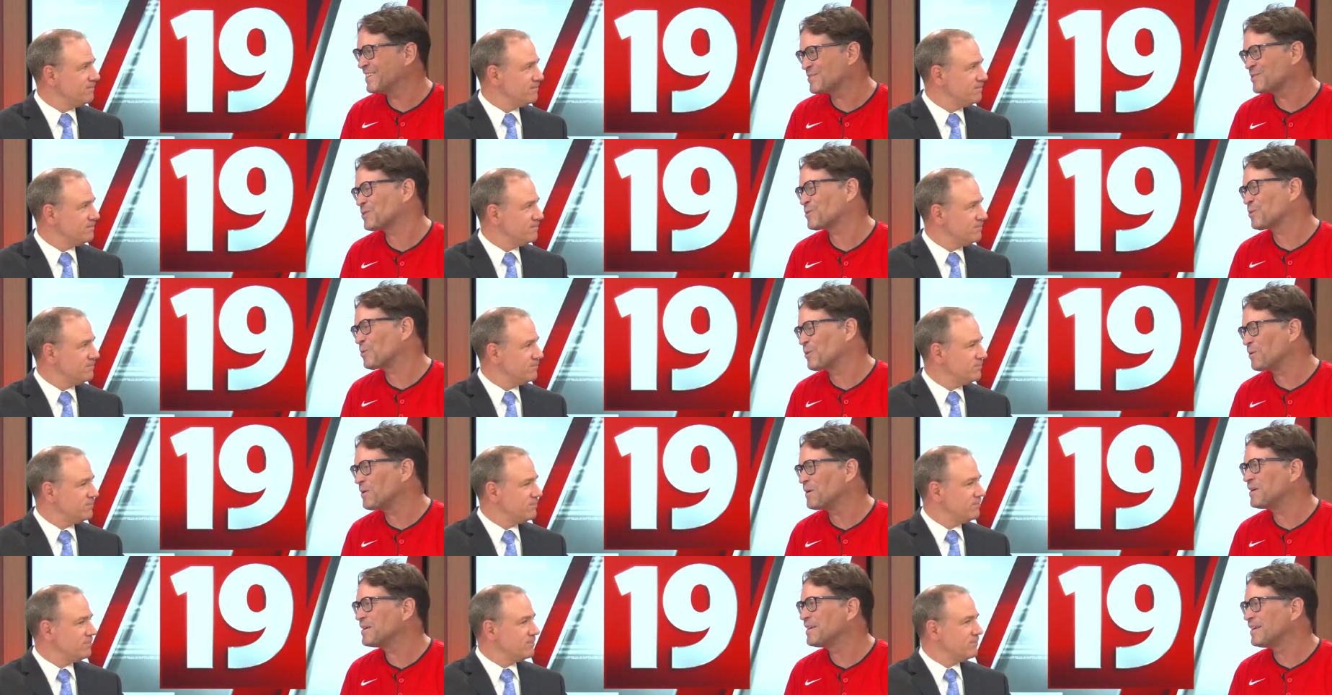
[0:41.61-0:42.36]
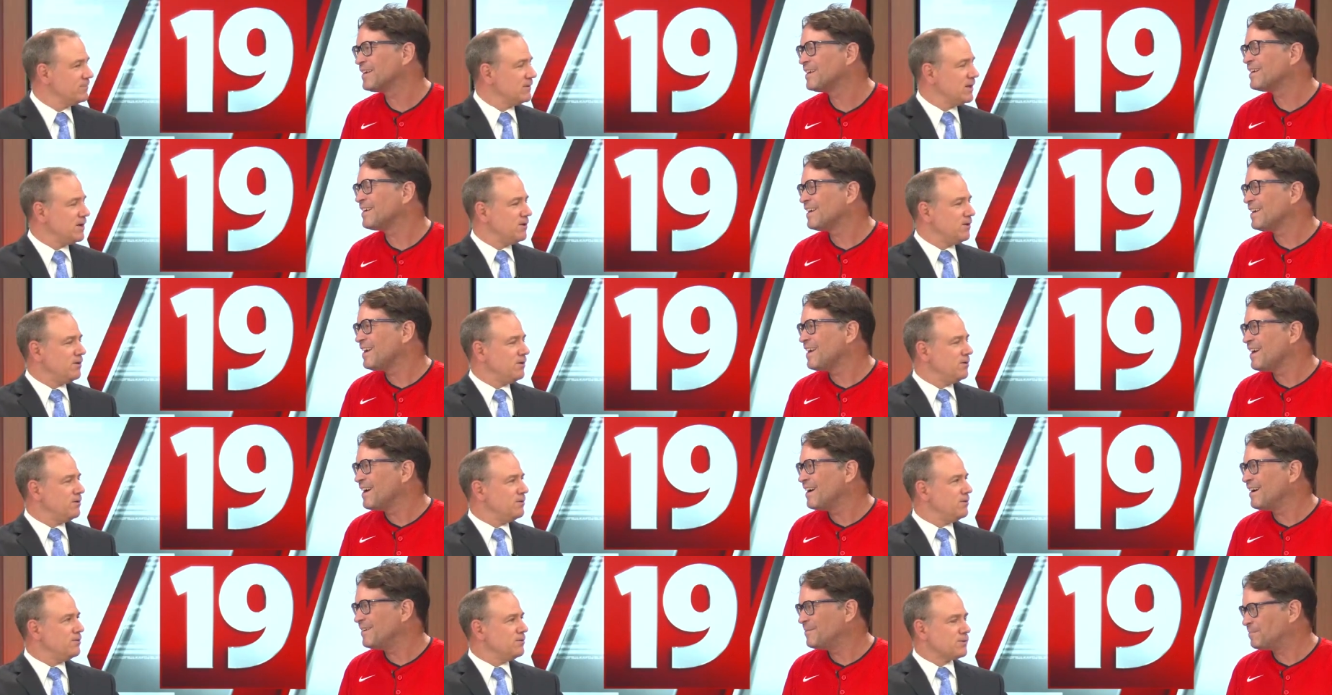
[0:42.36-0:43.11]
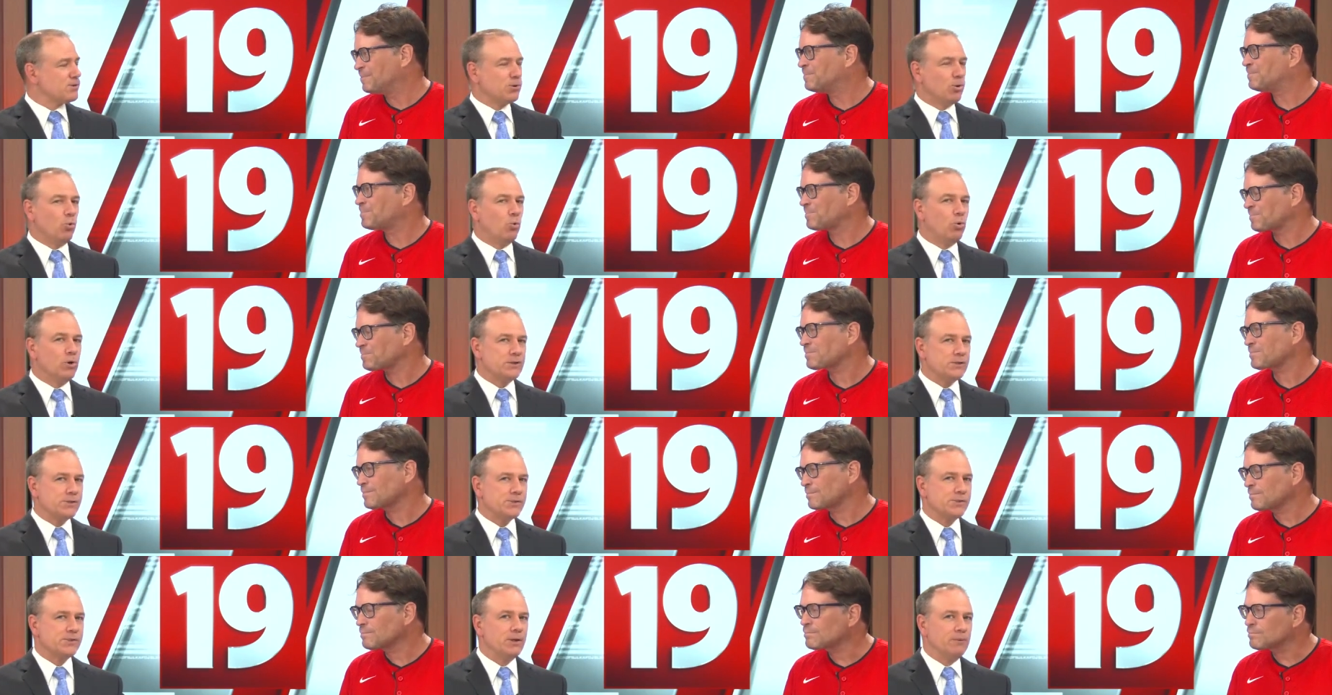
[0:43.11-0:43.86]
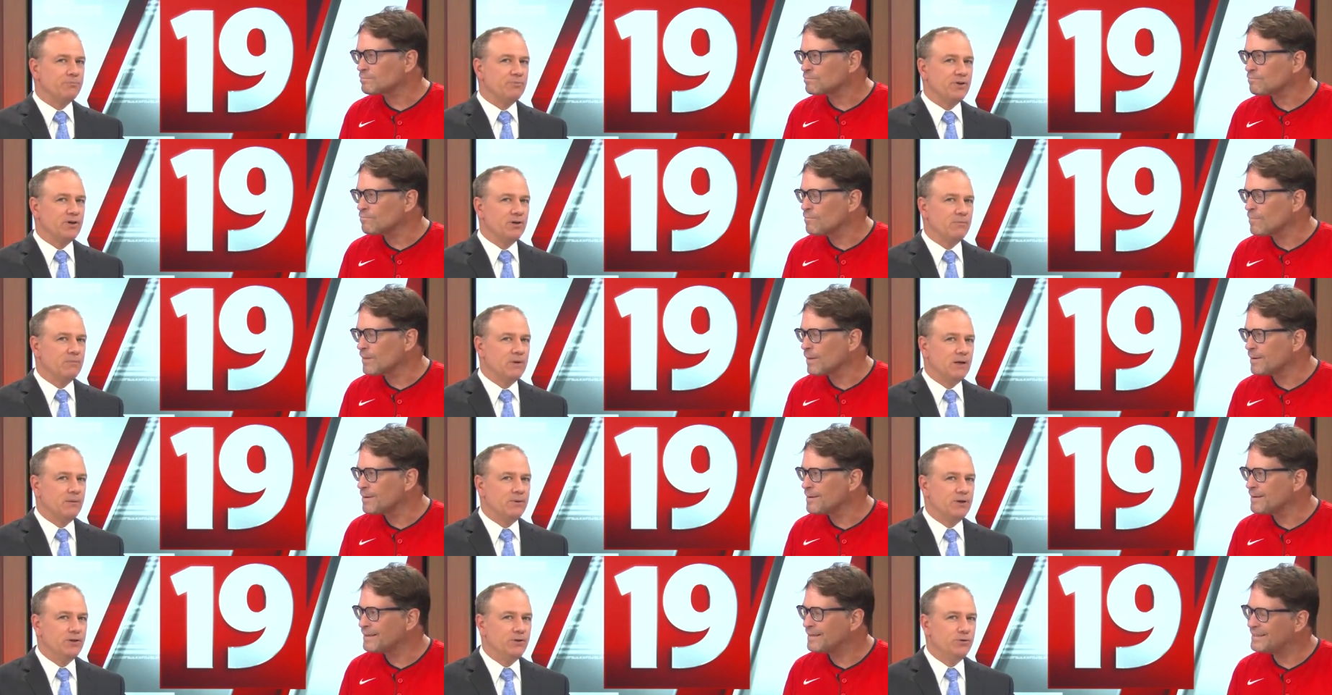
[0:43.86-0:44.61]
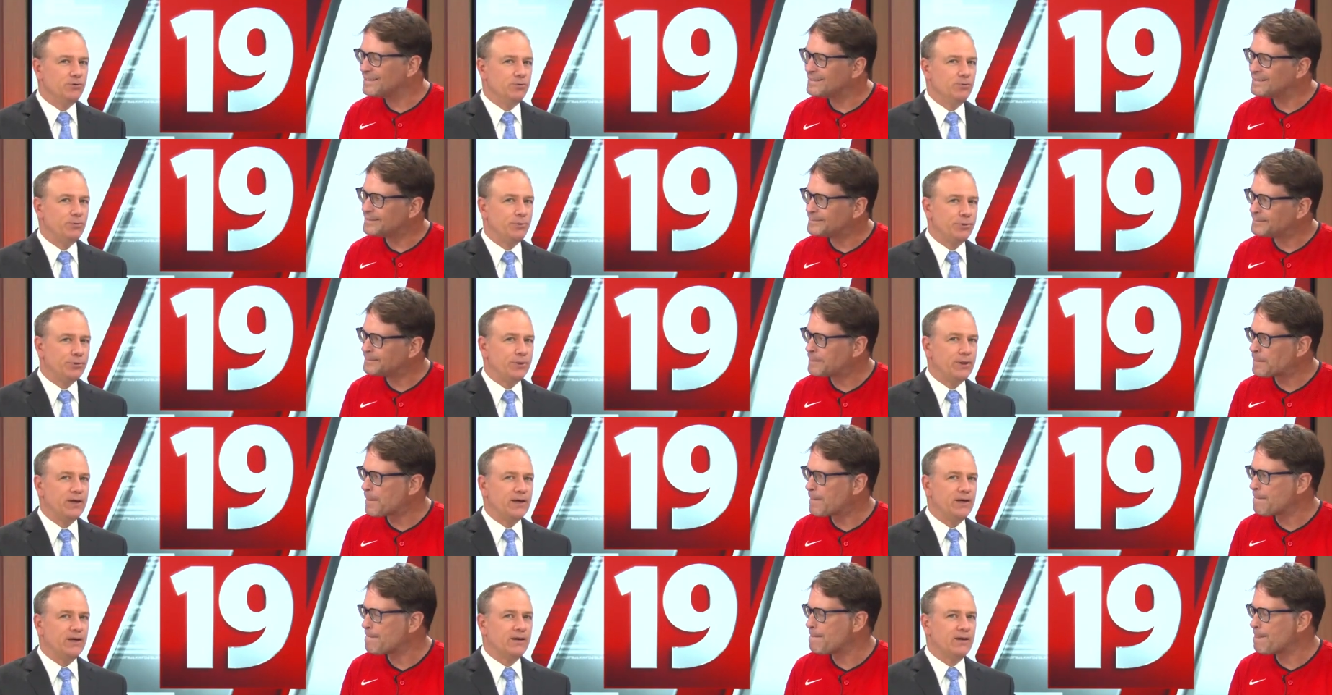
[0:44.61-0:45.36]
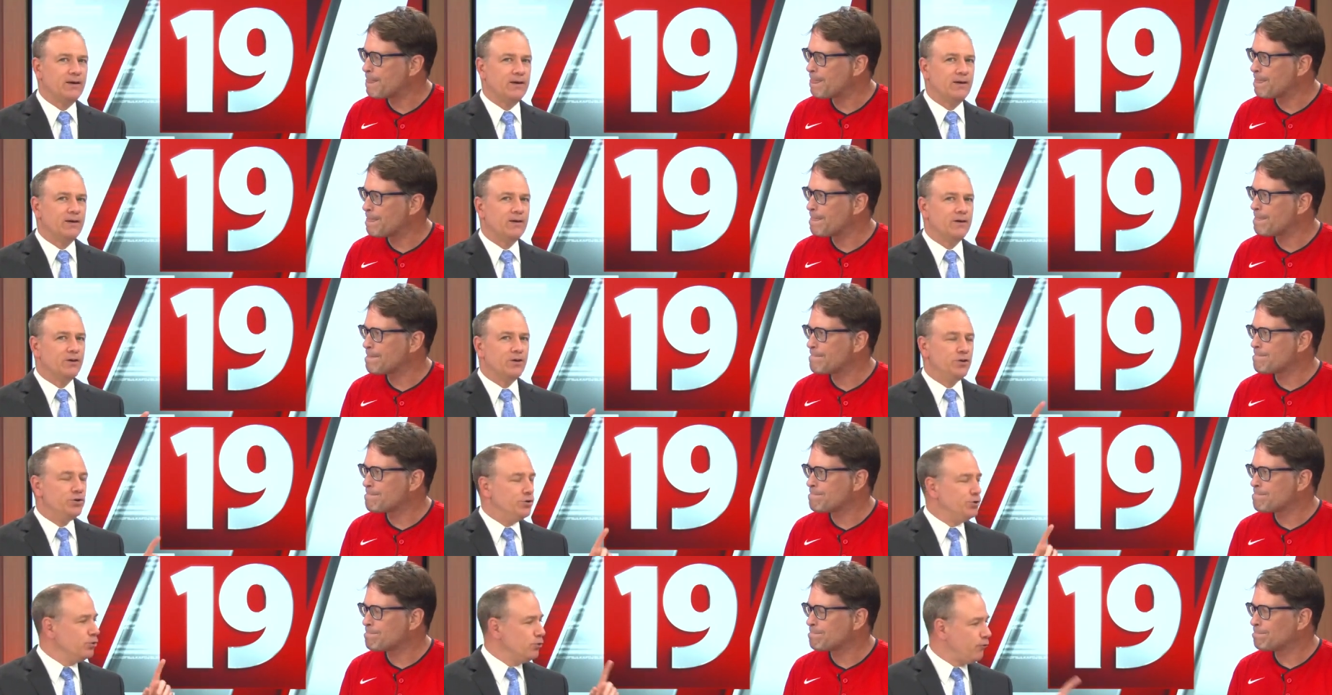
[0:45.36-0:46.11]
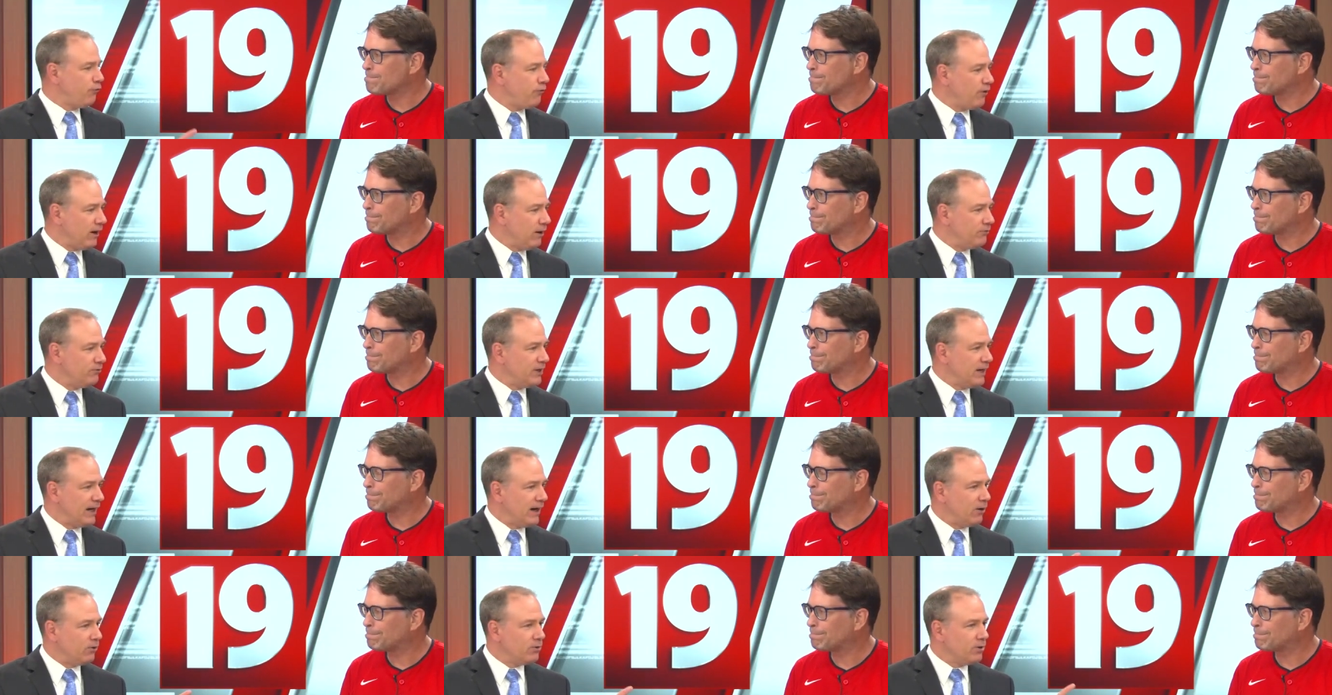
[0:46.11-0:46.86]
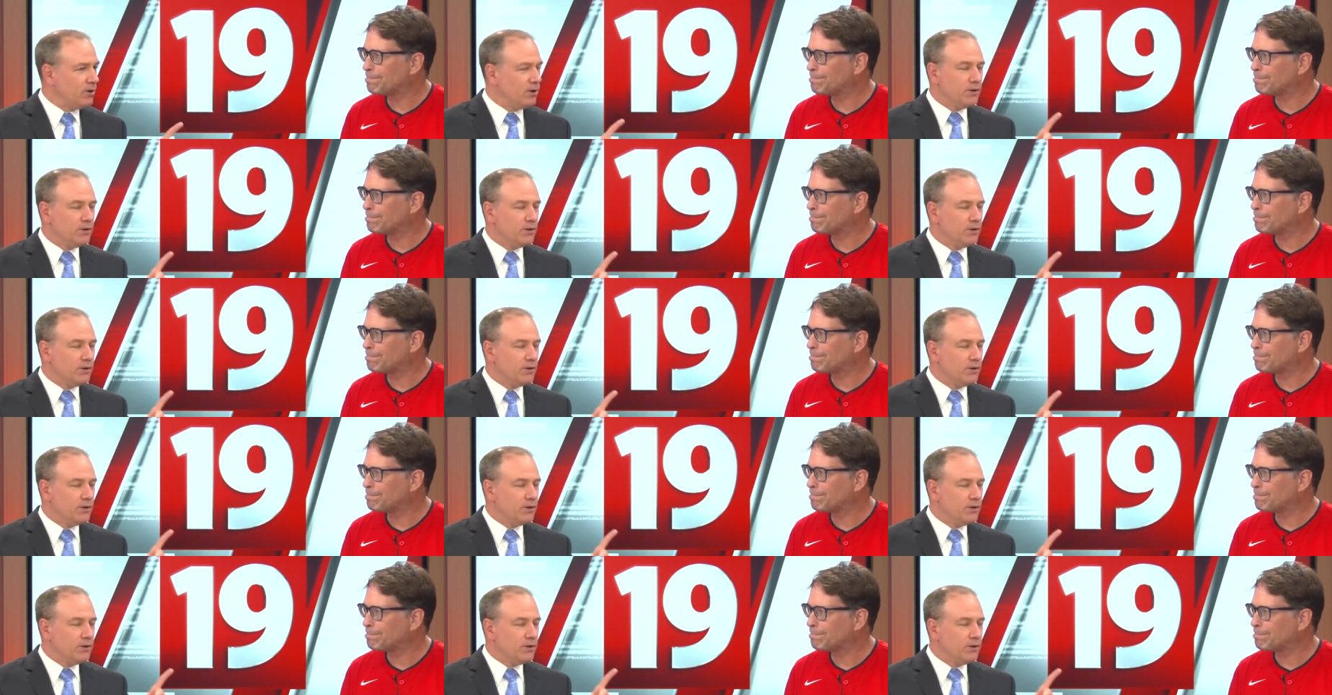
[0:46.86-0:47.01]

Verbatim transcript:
Speaker 1: the story. So, what's something maybe you think you found out